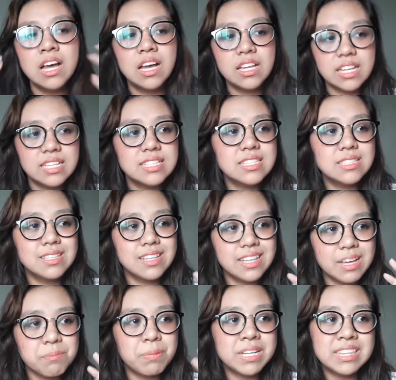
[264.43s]
And
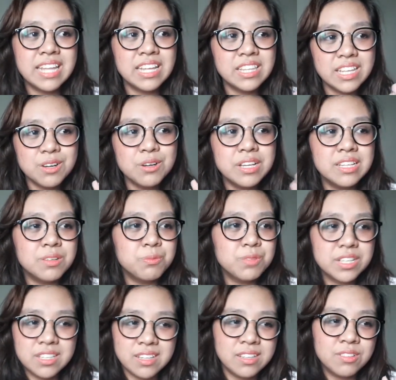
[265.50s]
but they
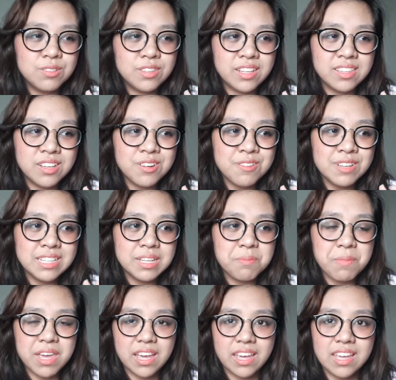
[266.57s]
didn't really
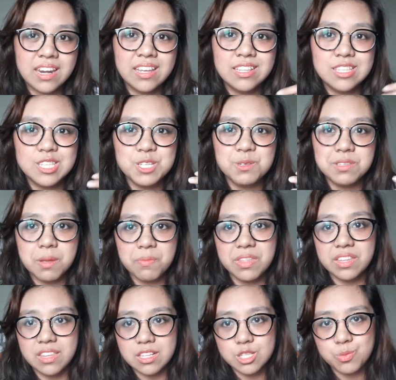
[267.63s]
make it into
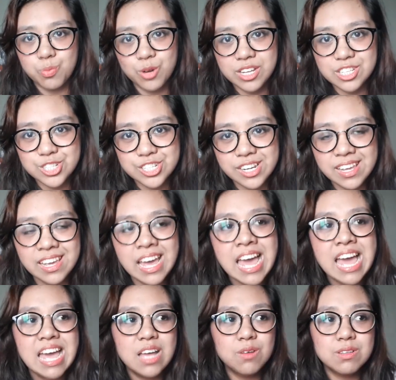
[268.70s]
something that's preachy.
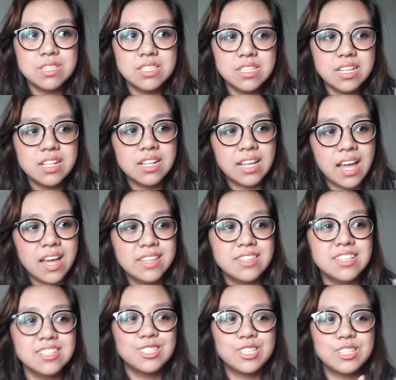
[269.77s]
It was still kind
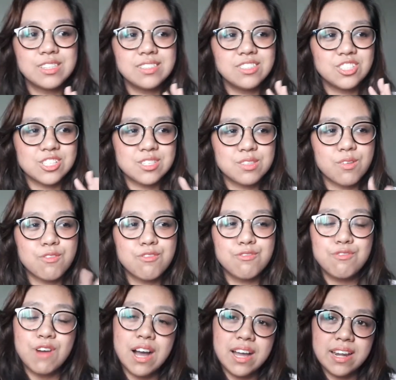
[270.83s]
of like just
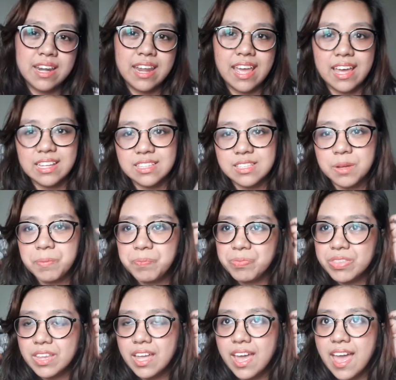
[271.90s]
fun and
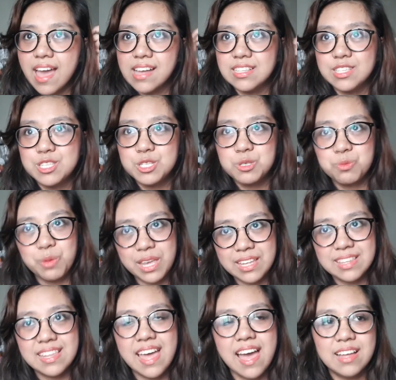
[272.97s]

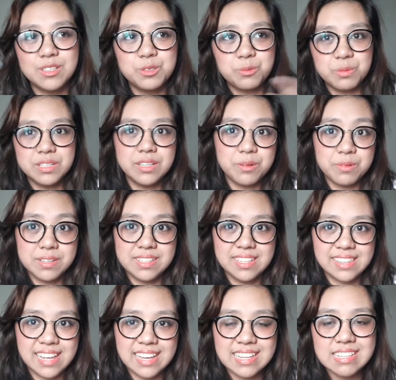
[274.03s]
sweet and really,
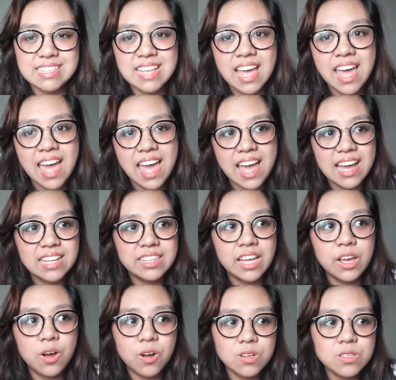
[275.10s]
really nice. And
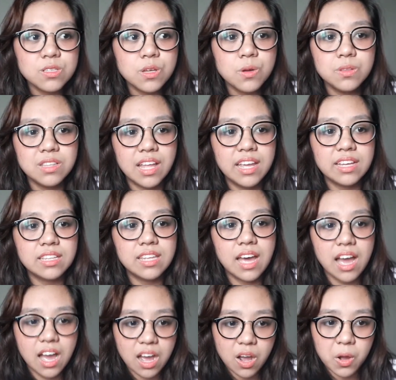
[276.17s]
I also liked
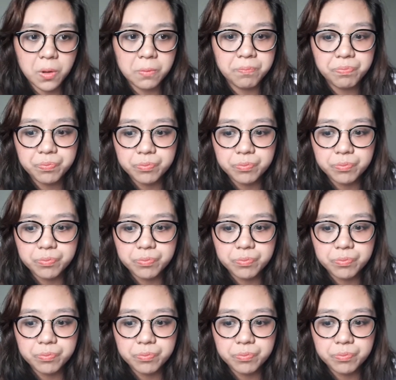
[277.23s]
how